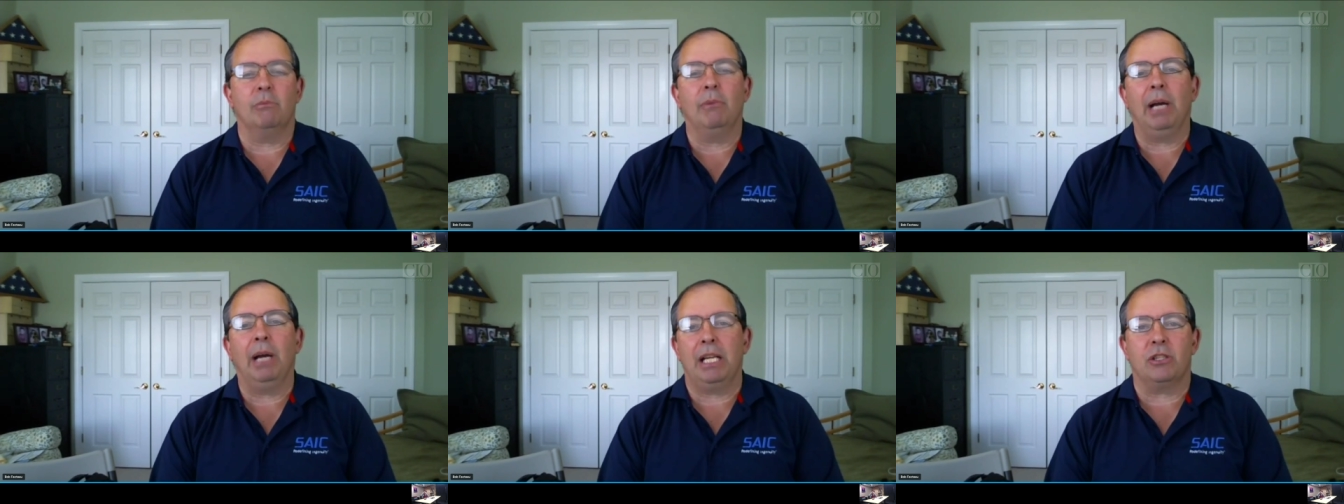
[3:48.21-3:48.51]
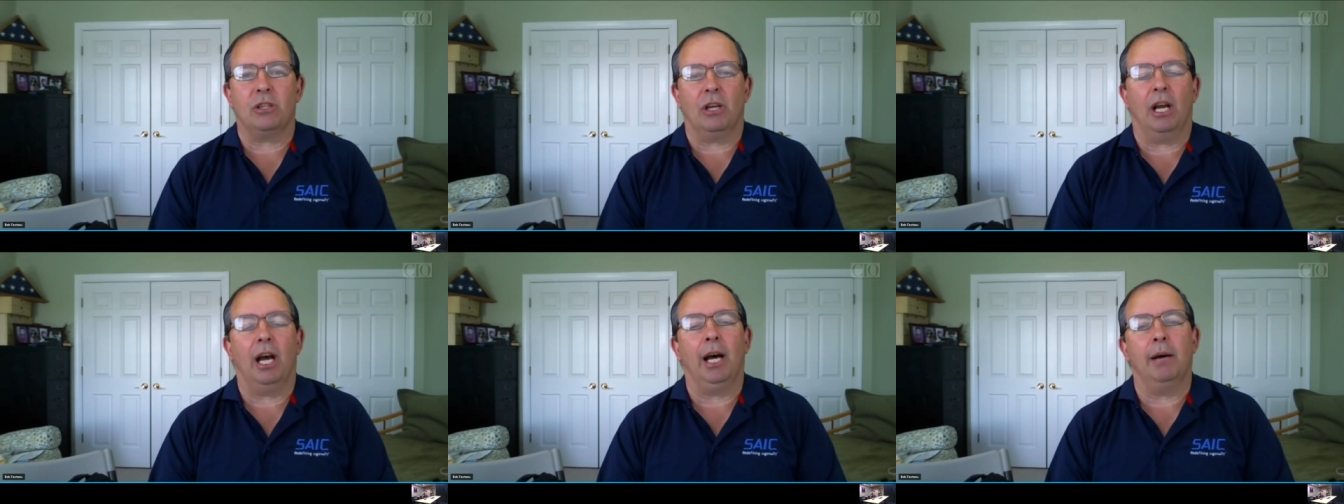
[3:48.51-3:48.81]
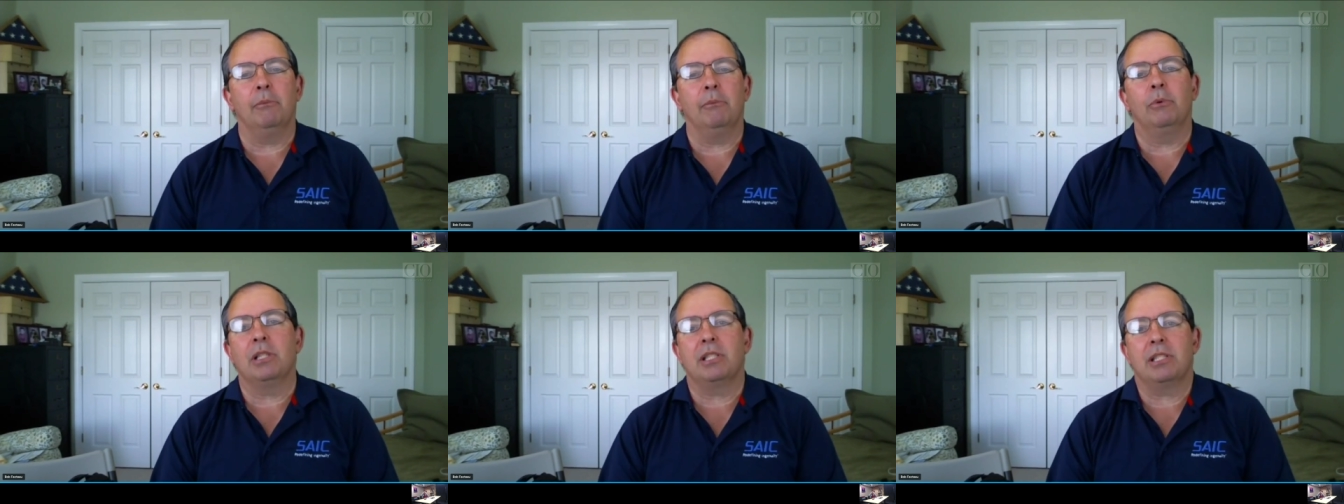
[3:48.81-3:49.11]
my
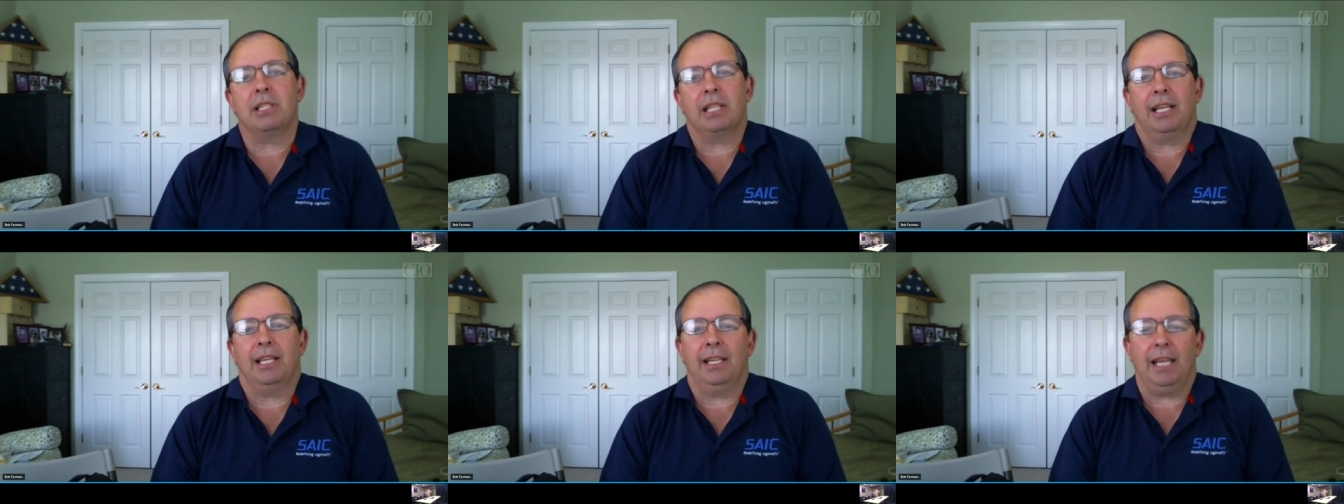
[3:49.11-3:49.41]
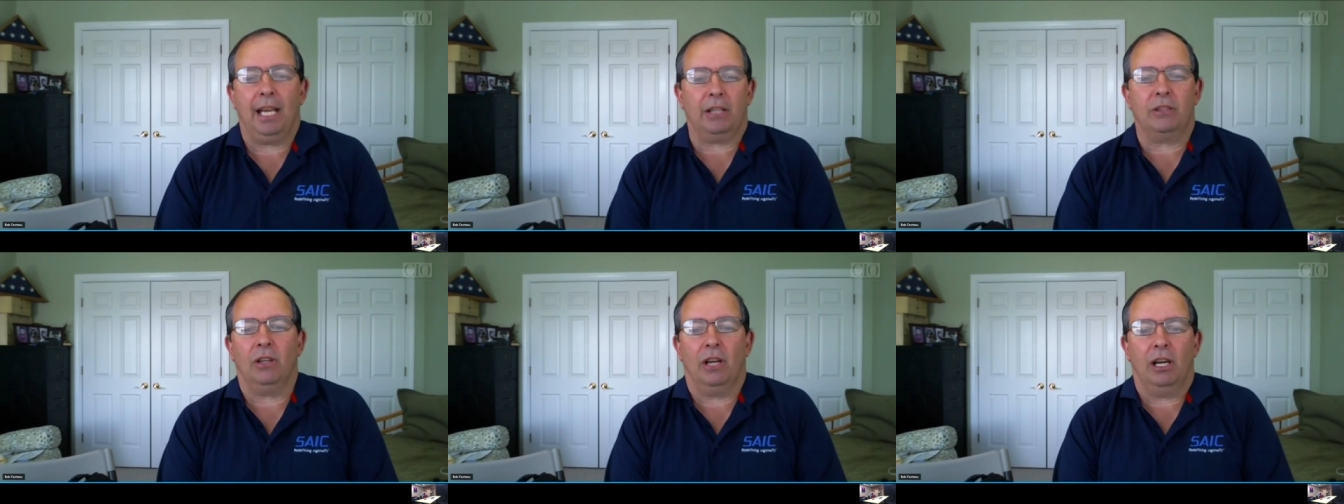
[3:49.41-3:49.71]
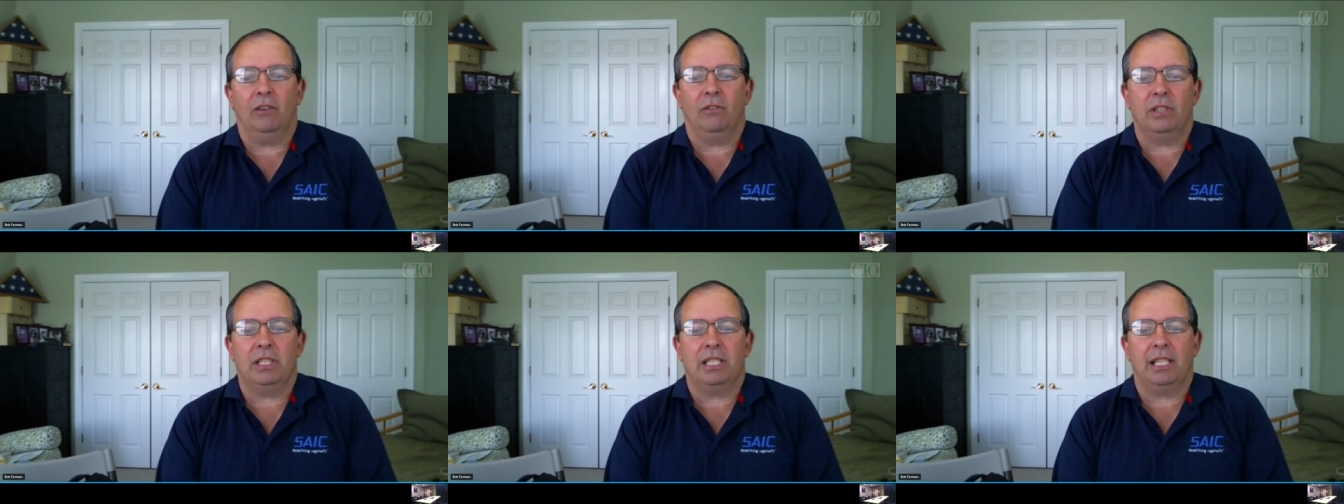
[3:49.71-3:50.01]
job was to connect
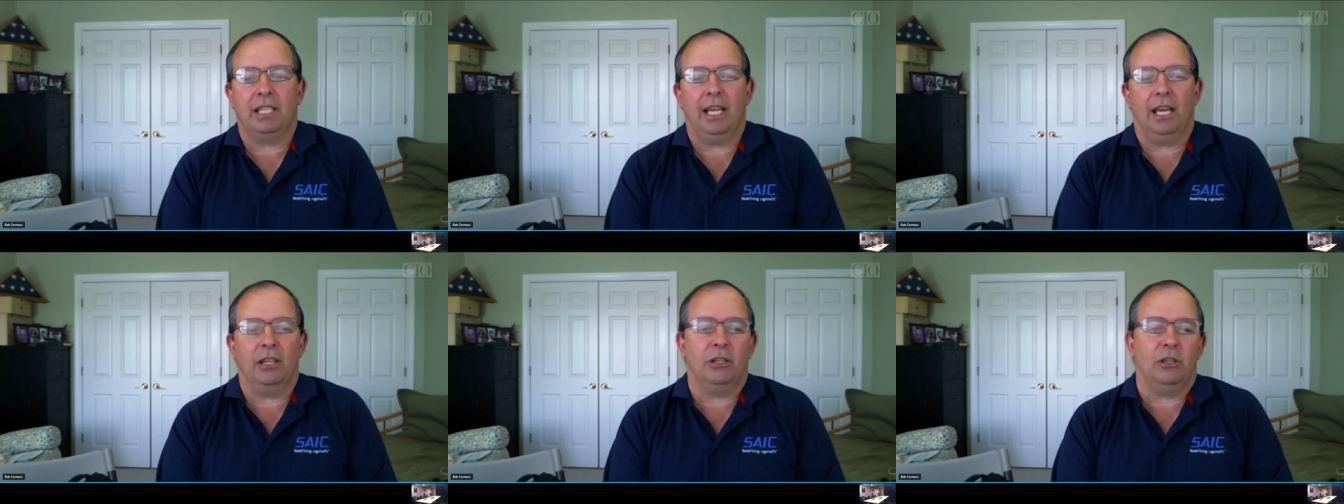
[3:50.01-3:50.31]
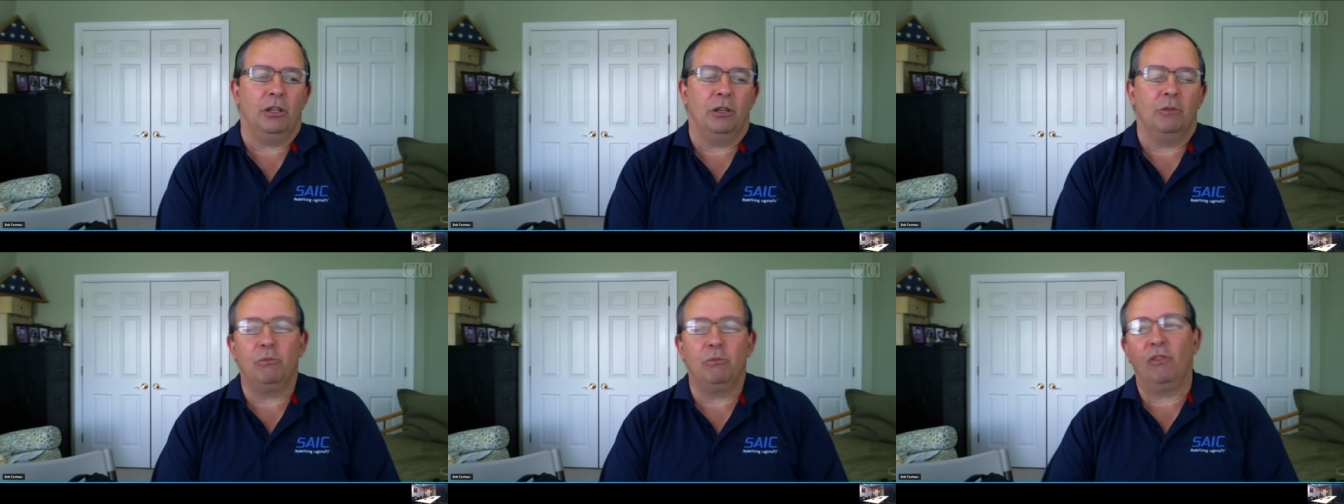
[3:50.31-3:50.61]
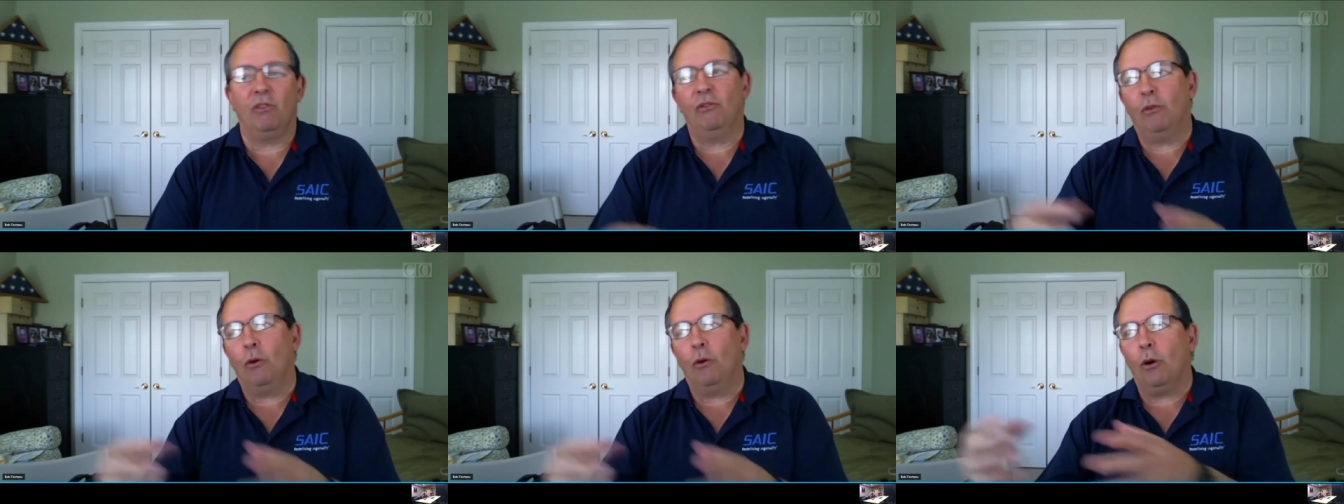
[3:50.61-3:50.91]
all of it together
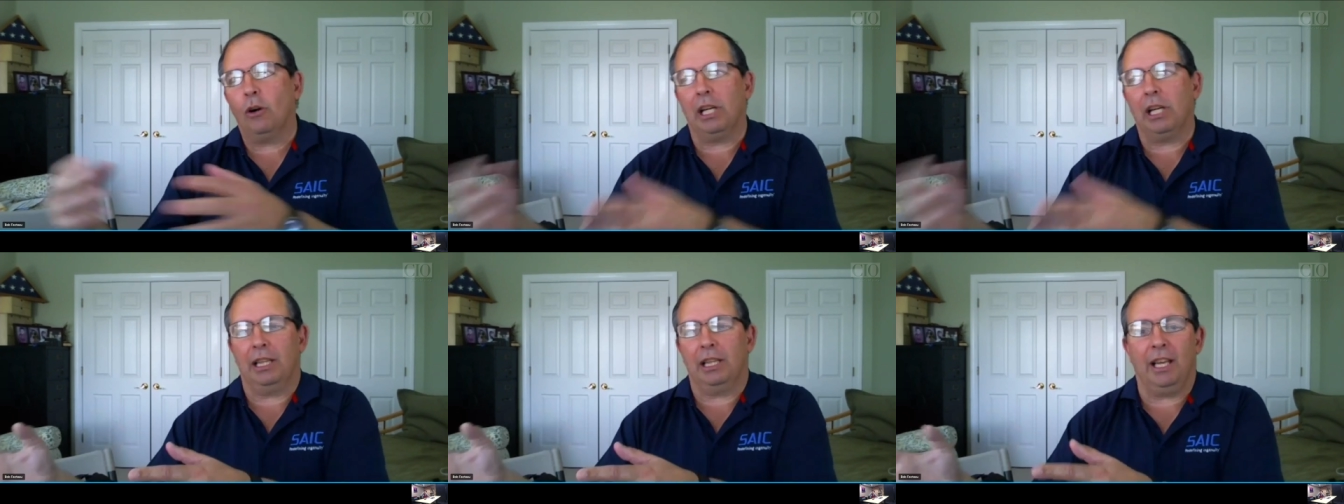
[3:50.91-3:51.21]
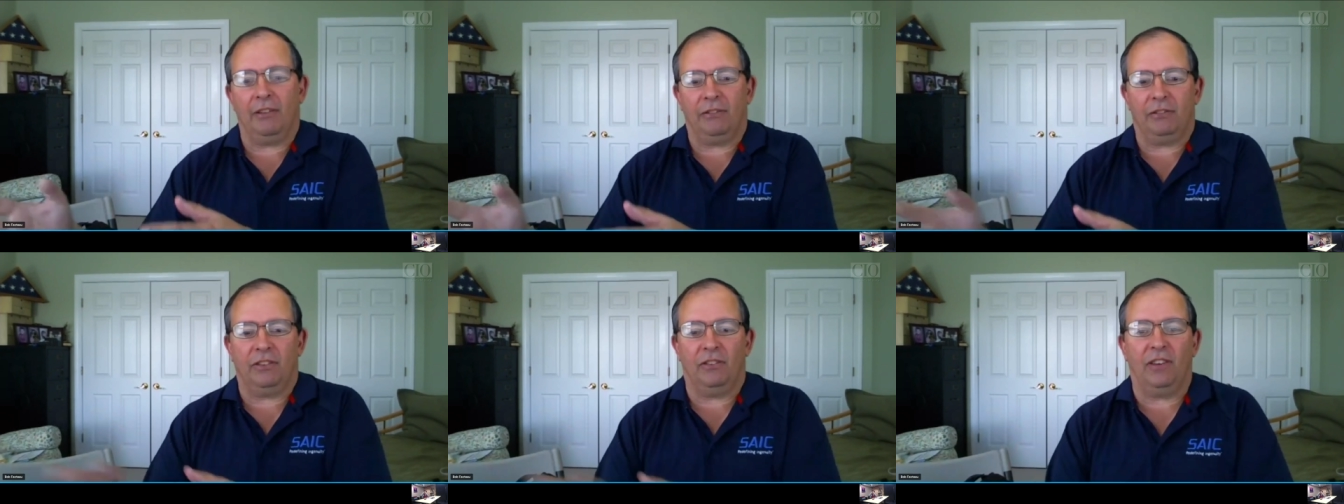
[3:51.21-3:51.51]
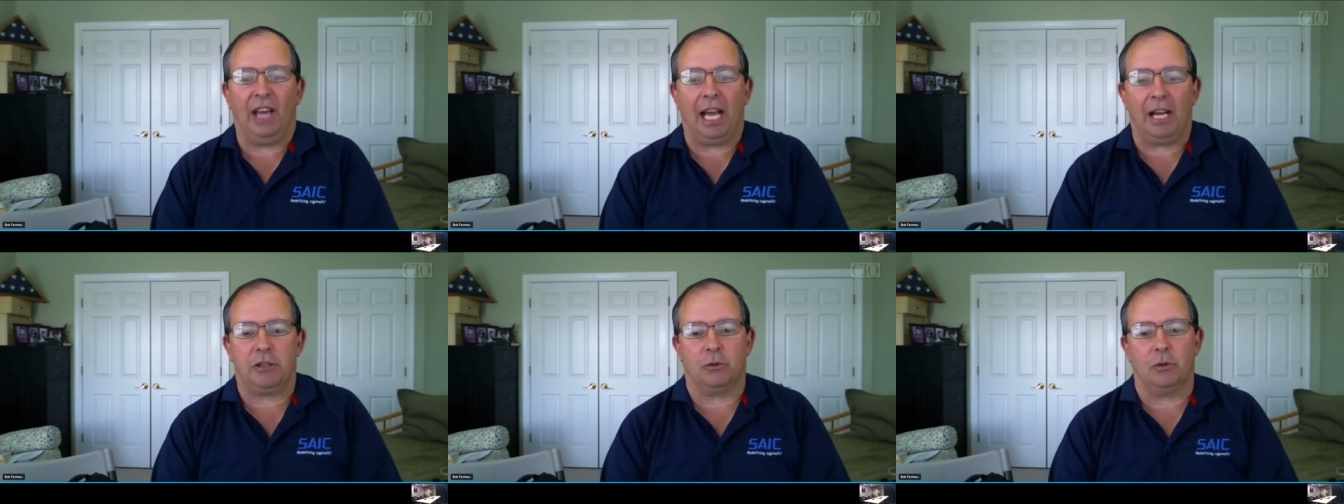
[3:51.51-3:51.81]
before it left the
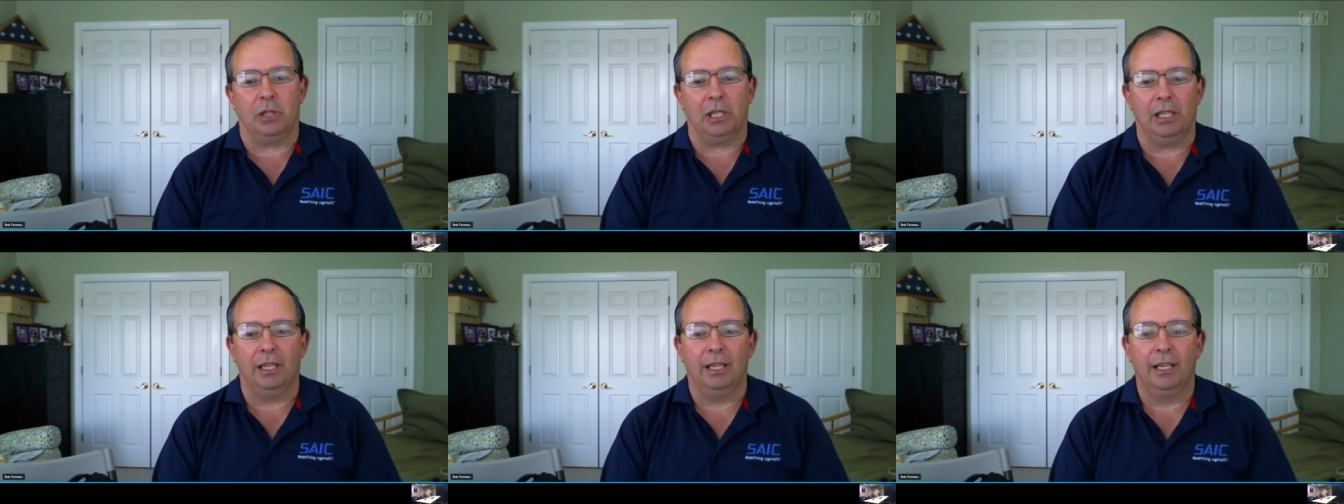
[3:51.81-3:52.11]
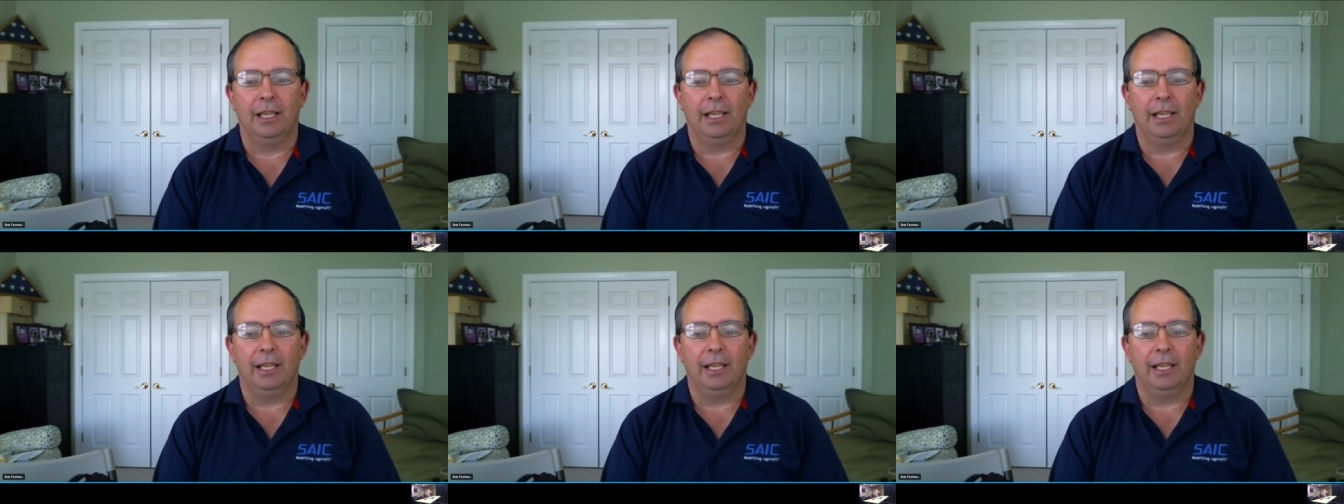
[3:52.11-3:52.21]
factory